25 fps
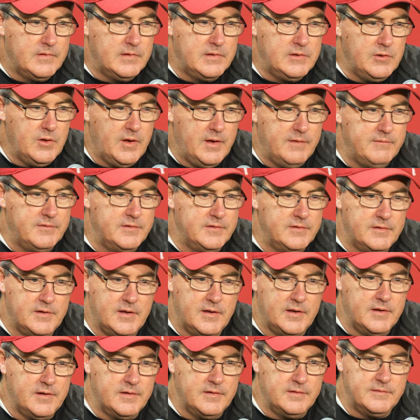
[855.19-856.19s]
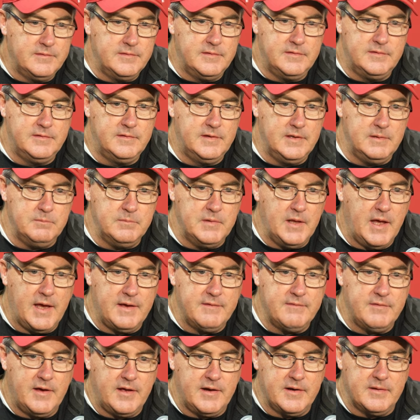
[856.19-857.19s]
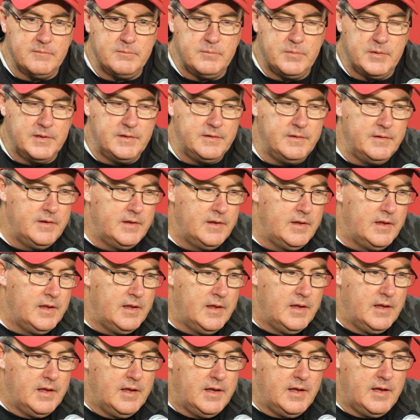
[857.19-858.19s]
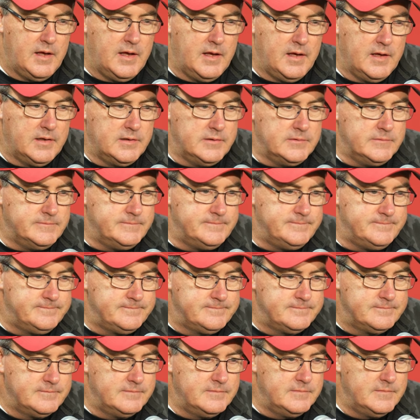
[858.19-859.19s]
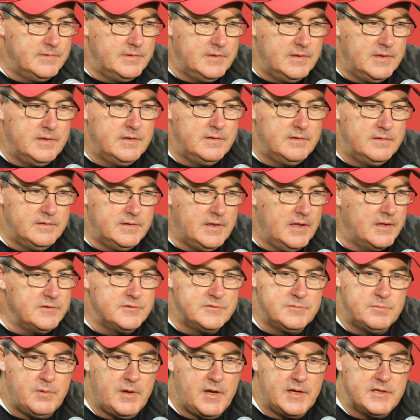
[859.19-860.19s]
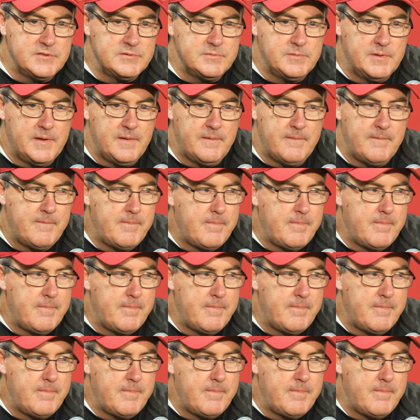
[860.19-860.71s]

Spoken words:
you know, I haven't done a deep dive on it, but it doesn't surprise me.